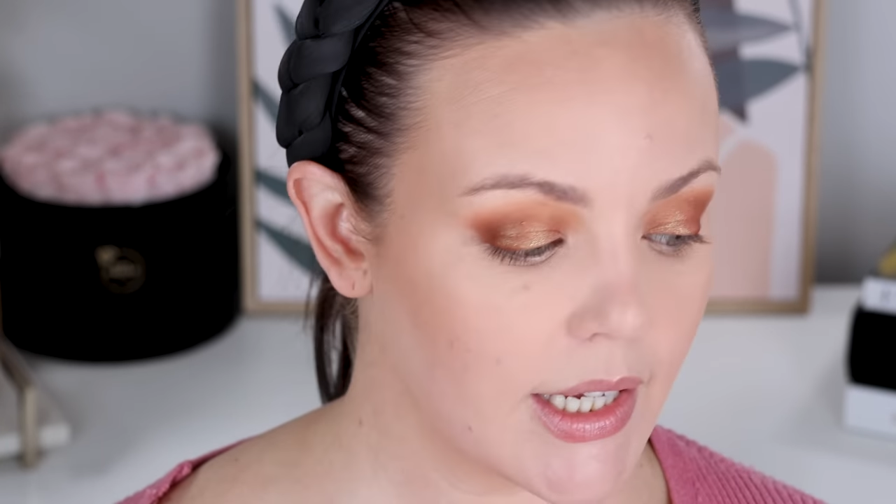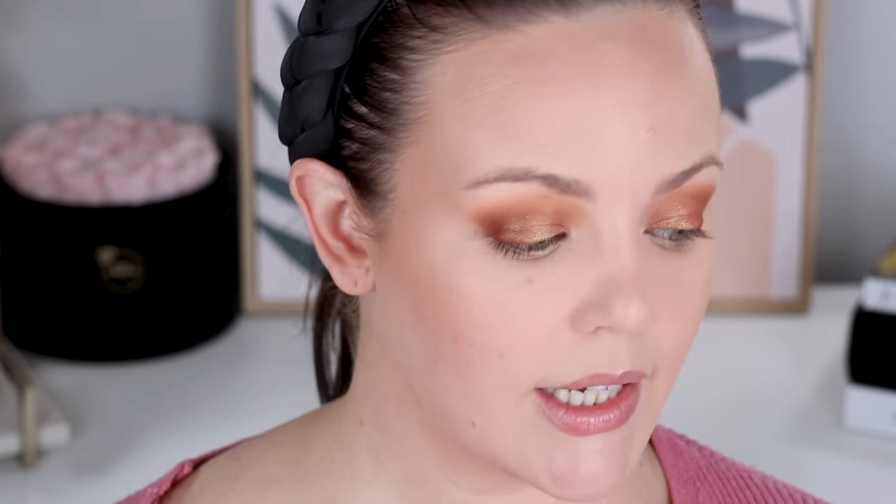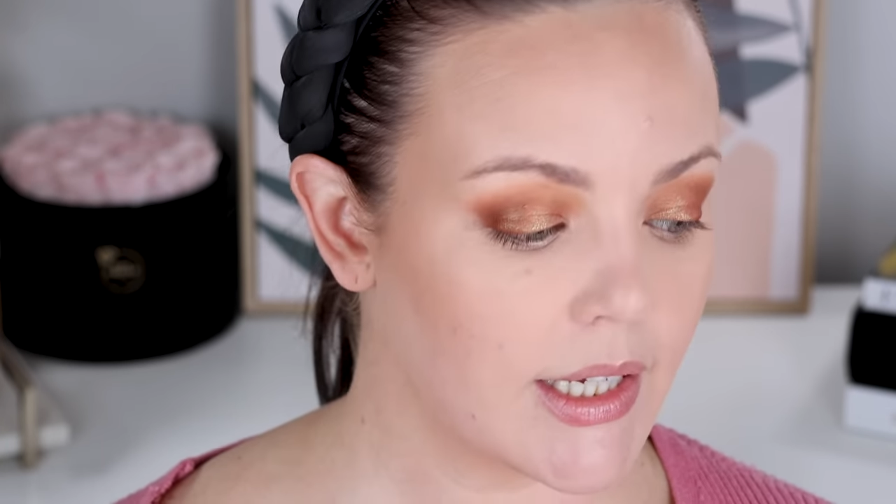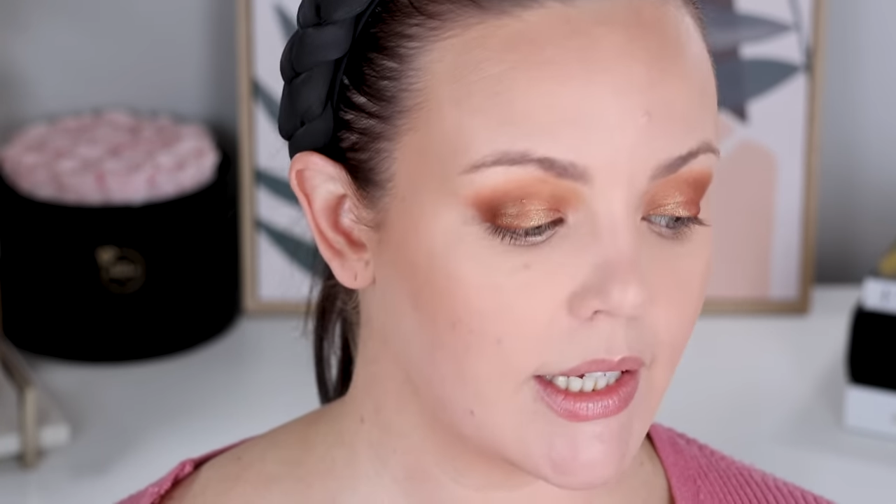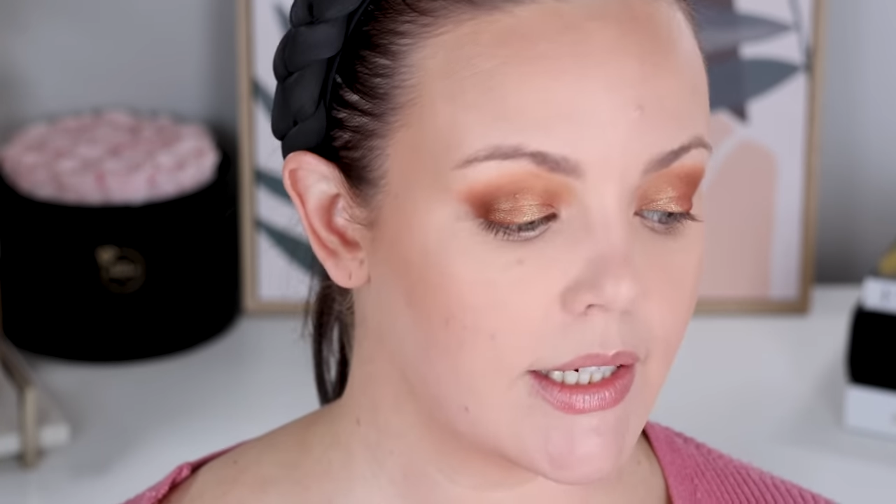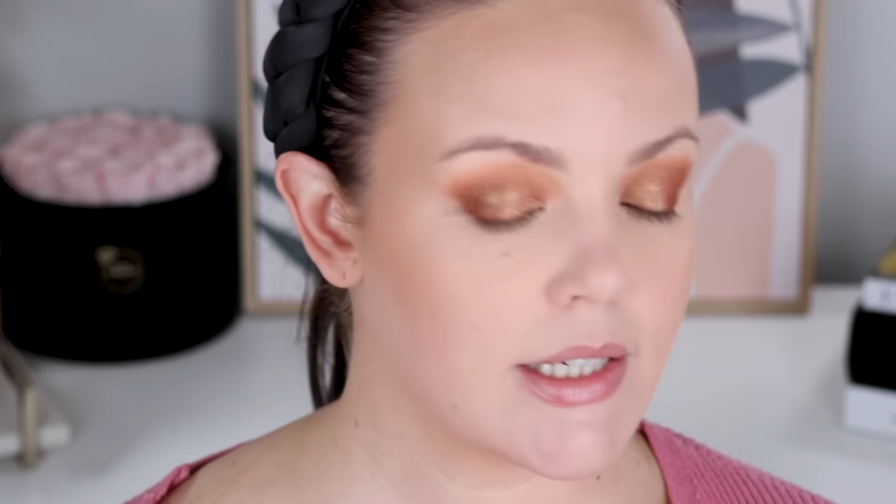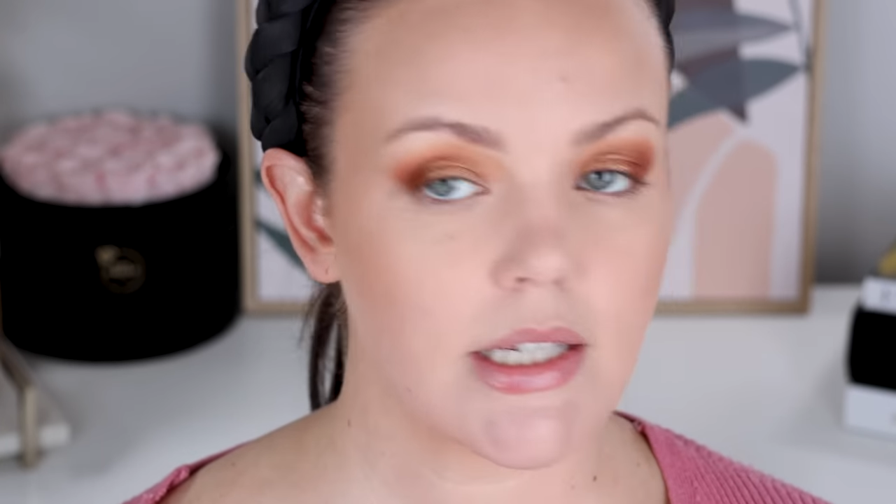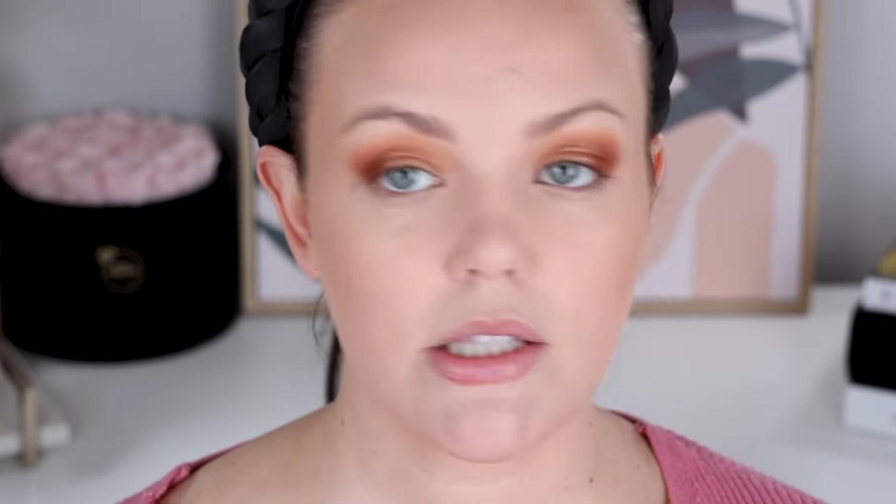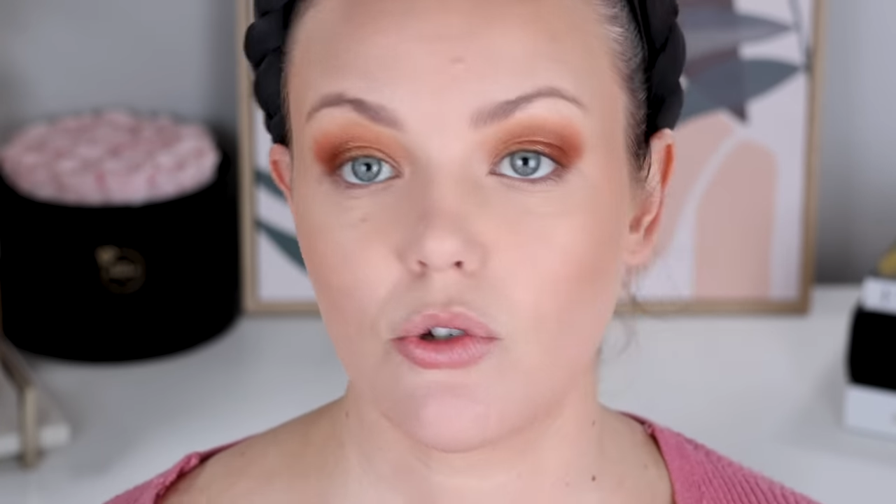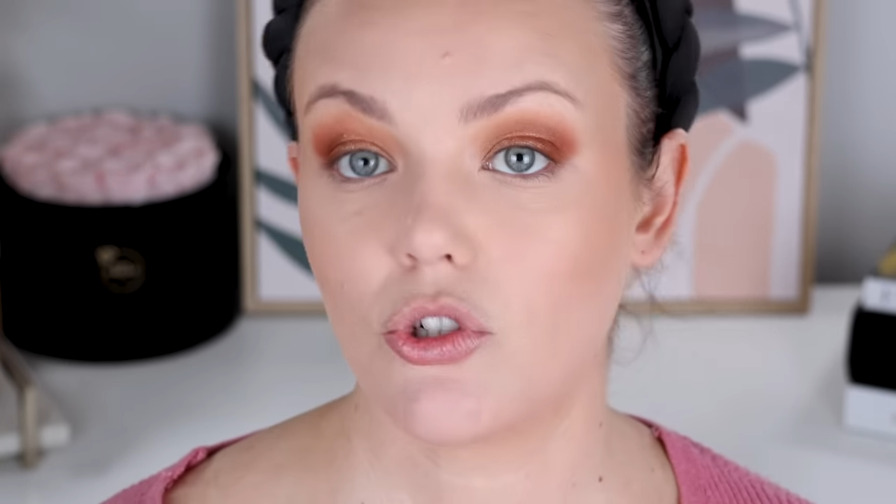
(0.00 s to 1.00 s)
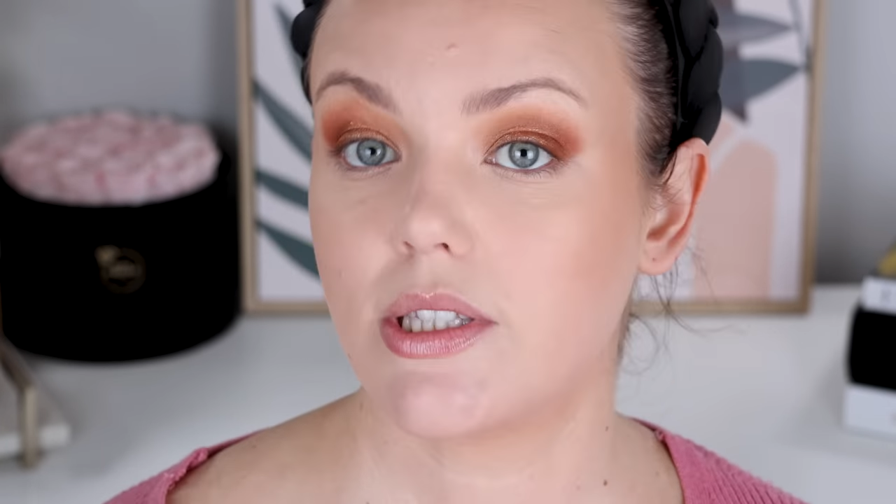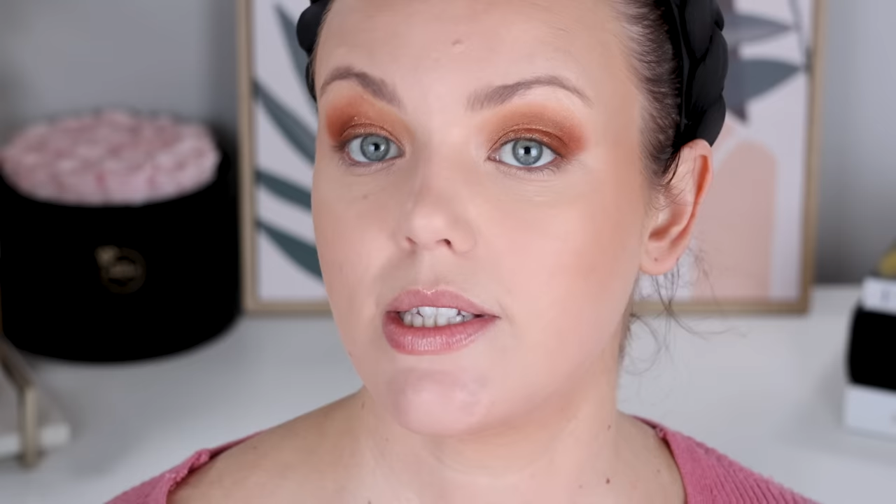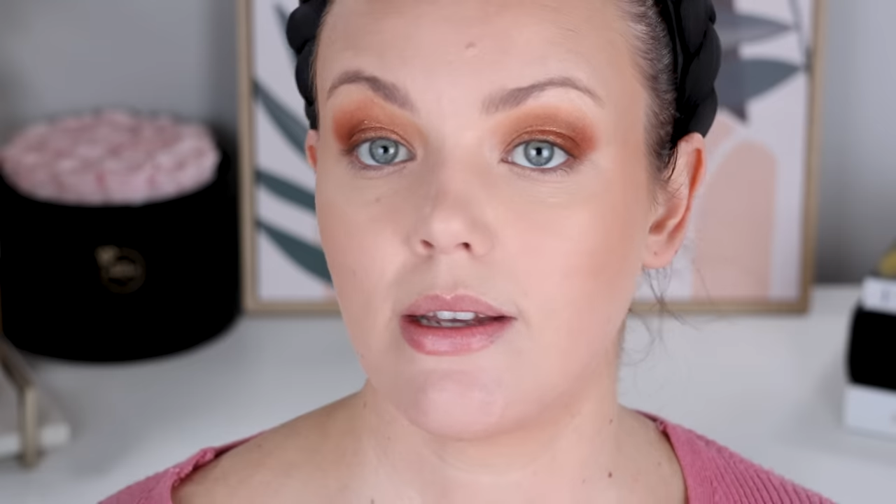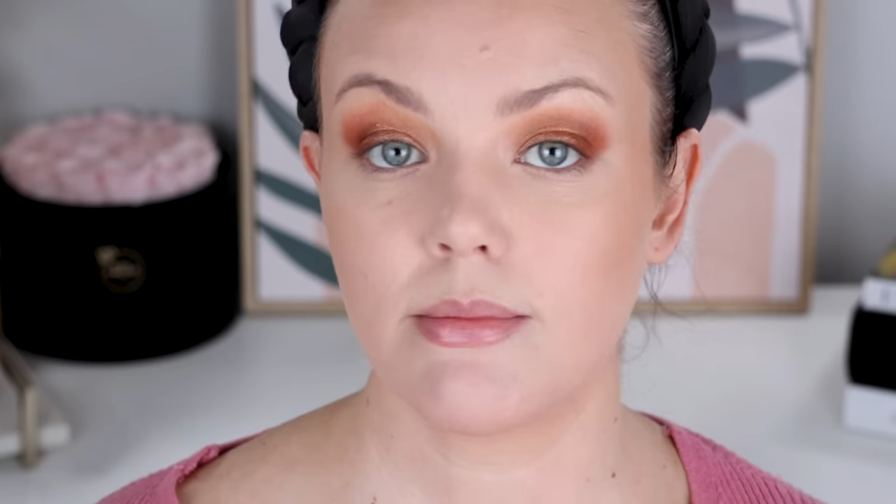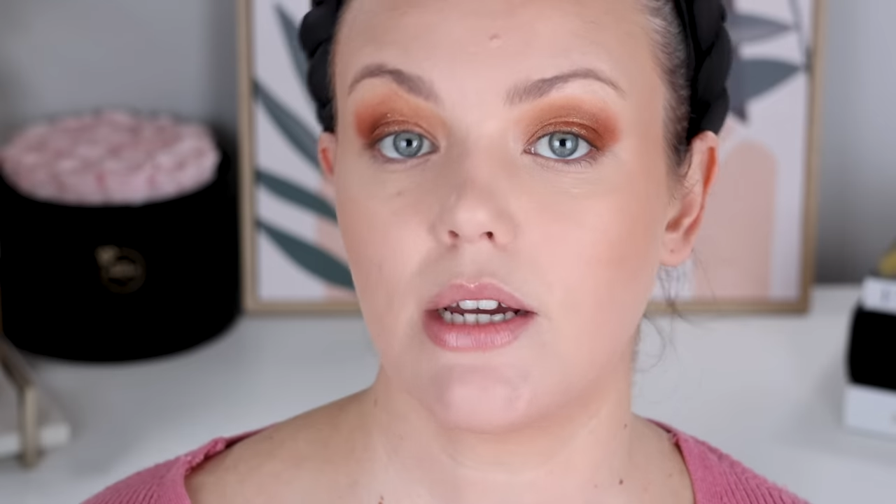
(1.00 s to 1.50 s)
and it's all just
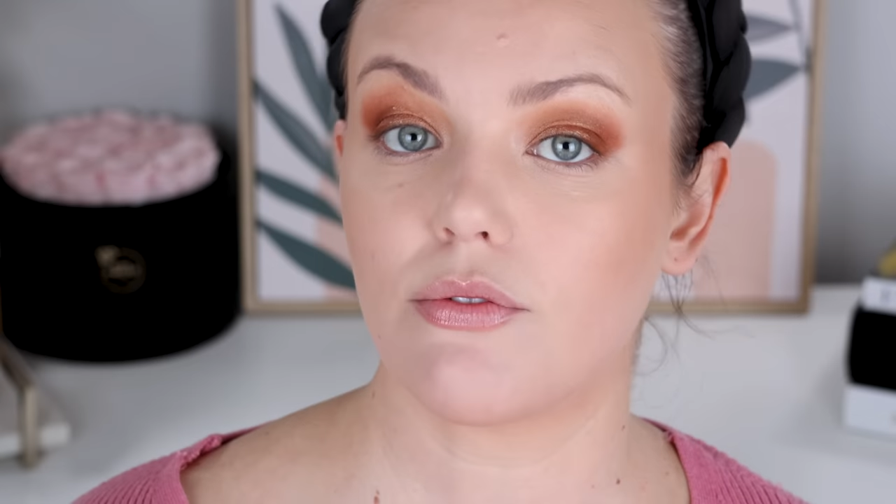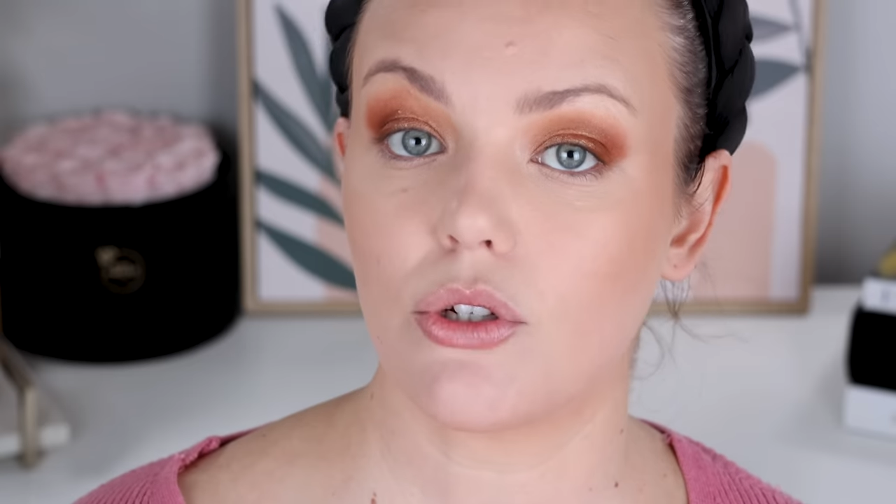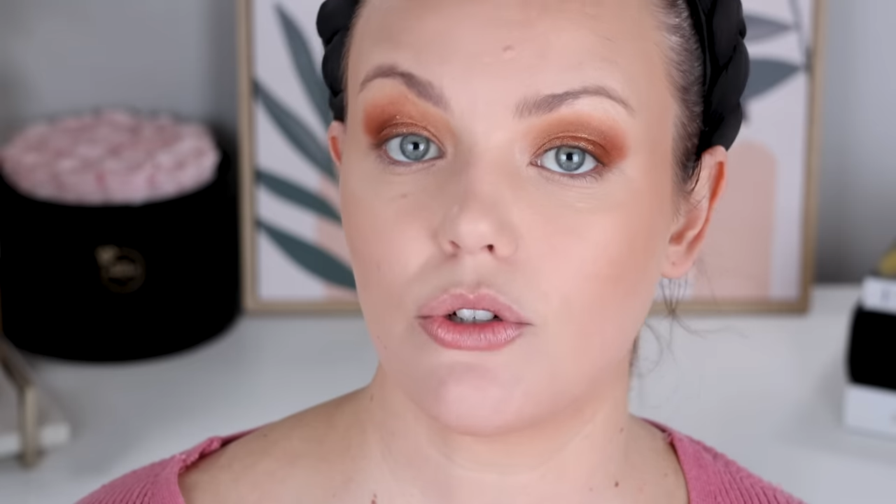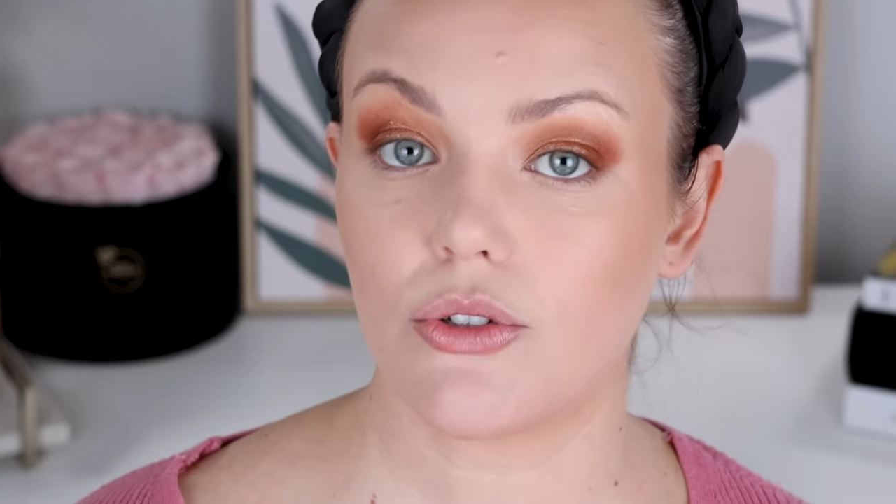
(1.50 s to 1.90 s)
the same stuff, so